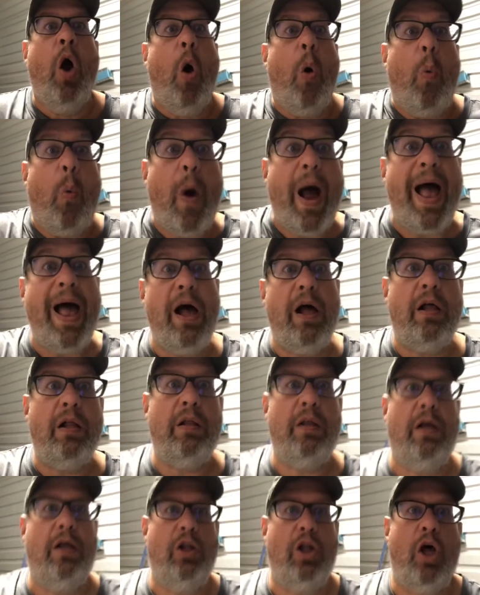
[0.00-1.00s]

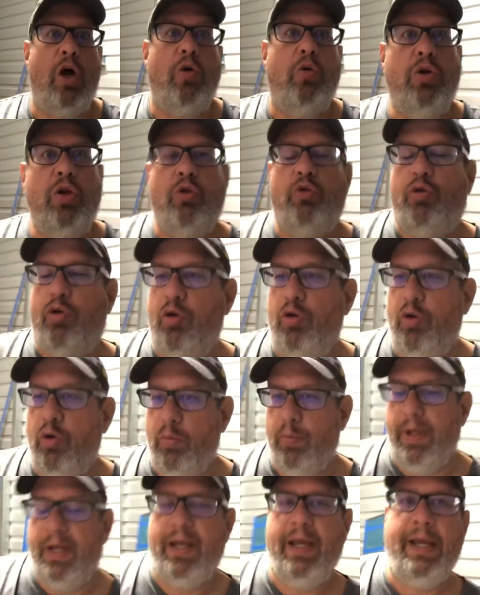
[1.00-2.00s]
Well, hello
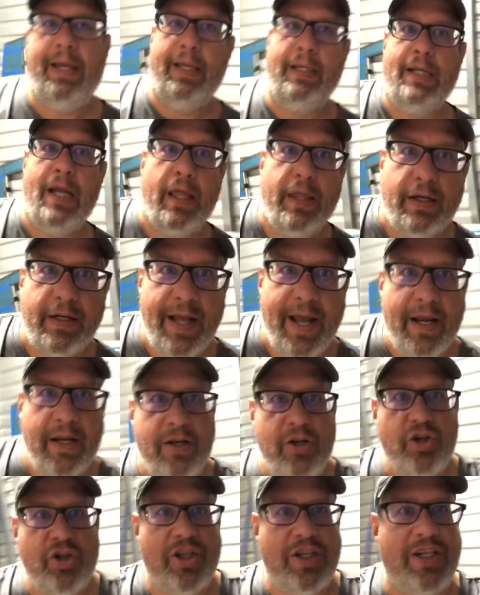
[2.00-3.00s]
YouTube. Another day in
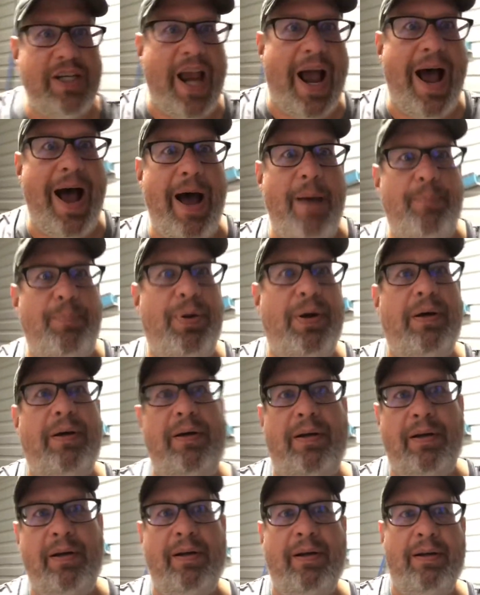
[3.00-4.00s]
the shop.
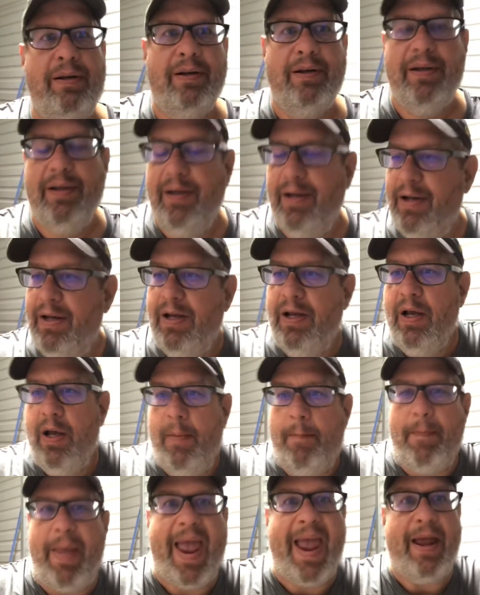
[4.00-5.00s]

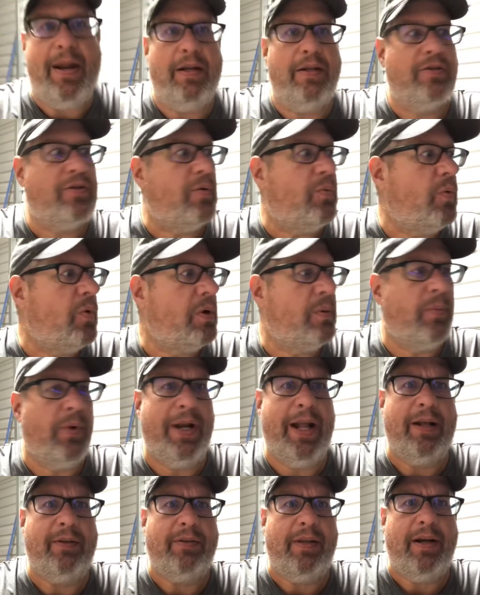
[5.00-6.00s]
Man, it's a warm
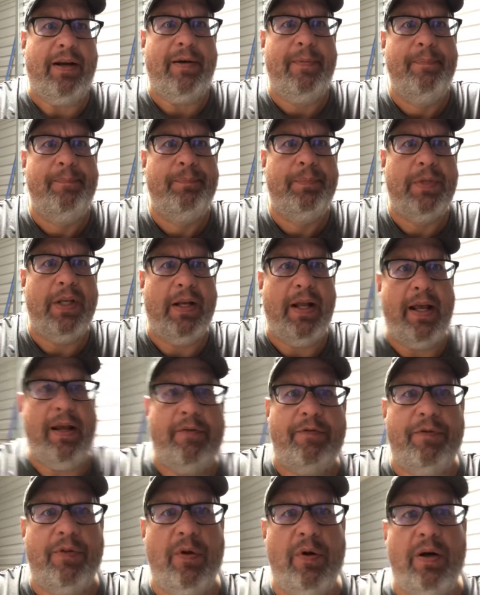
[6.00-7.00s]
one out there today
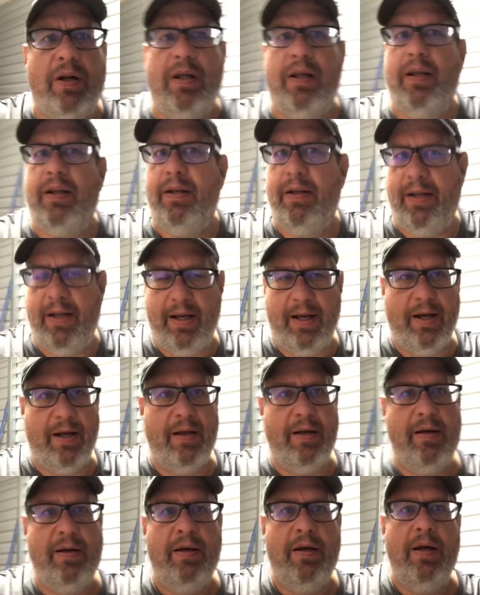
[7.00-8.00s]
in Florida, and
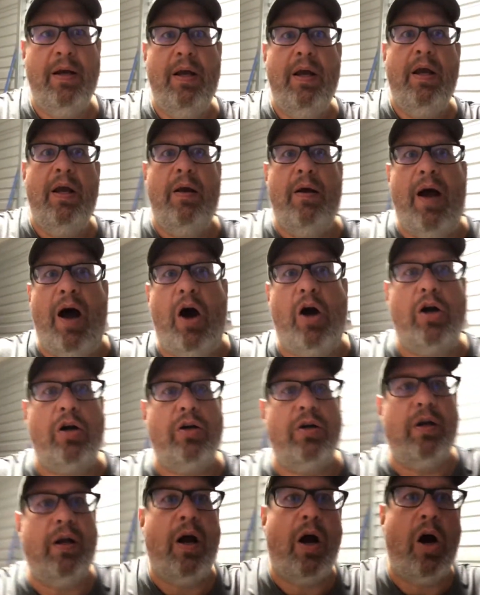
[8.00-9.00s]

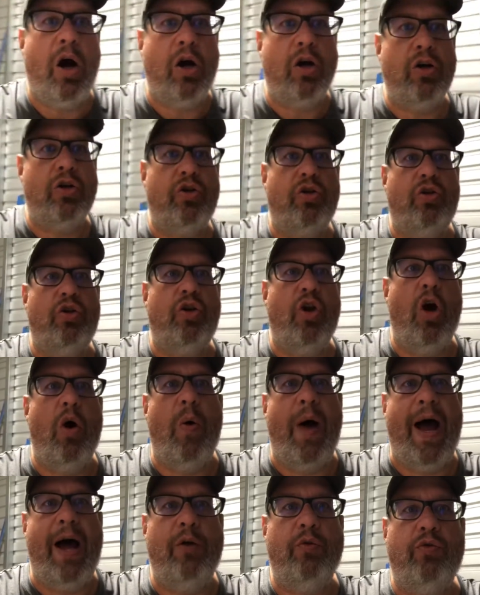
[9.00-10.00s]
hearts
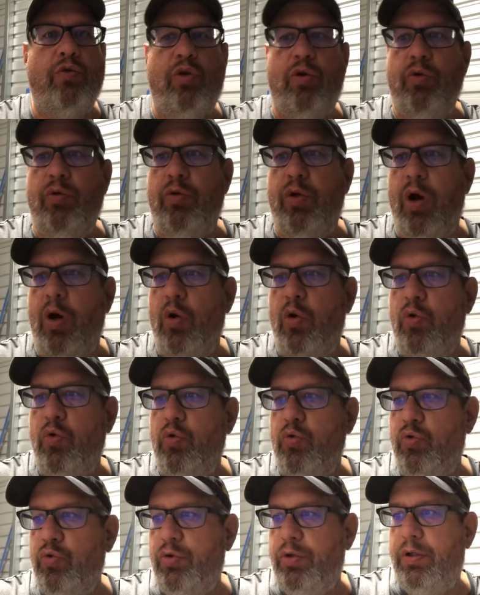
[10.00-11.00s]
go out to
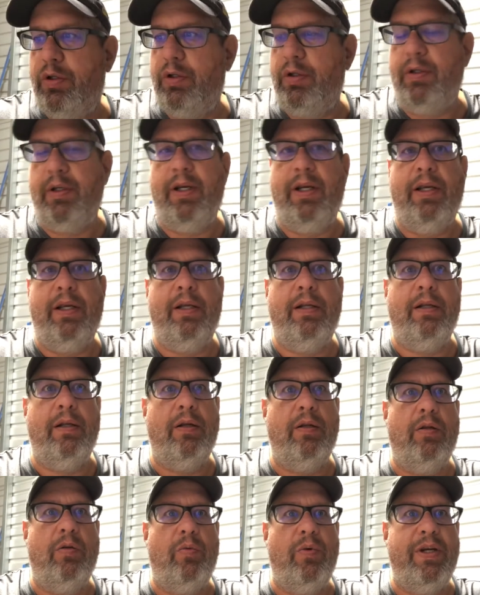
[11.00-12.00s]
those in
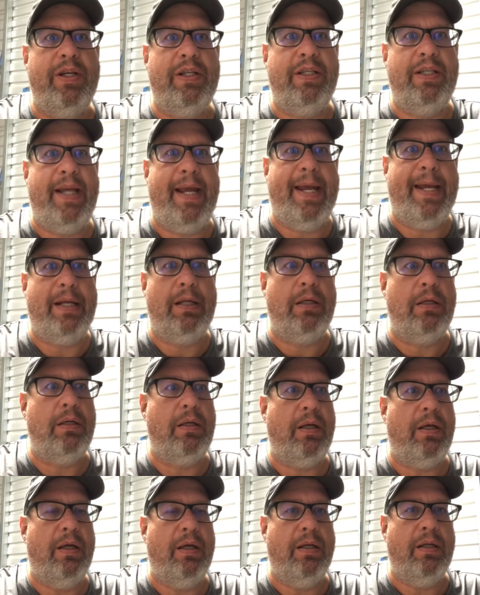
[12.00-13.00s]
Louisiana
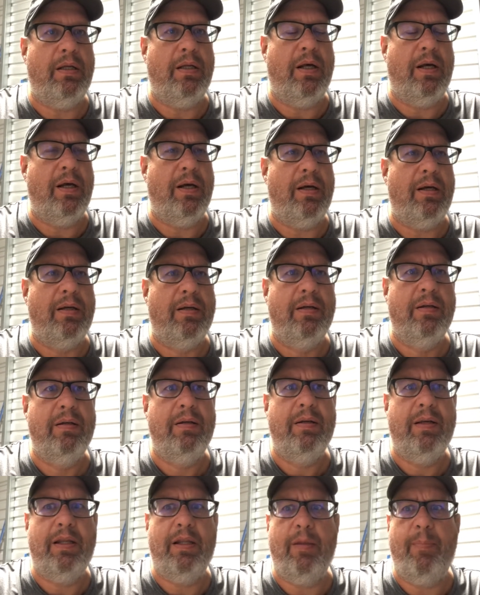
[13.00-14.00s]
in
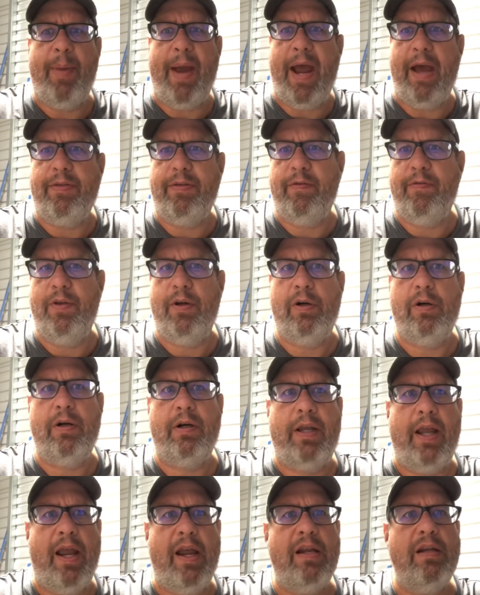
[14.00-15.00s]
the path of the
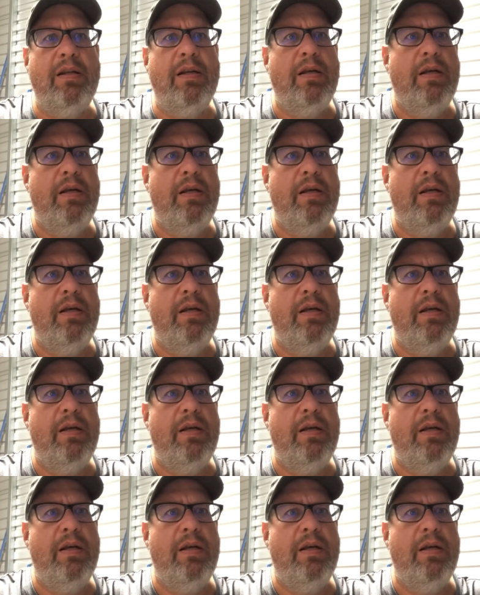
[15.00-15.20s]
hurricane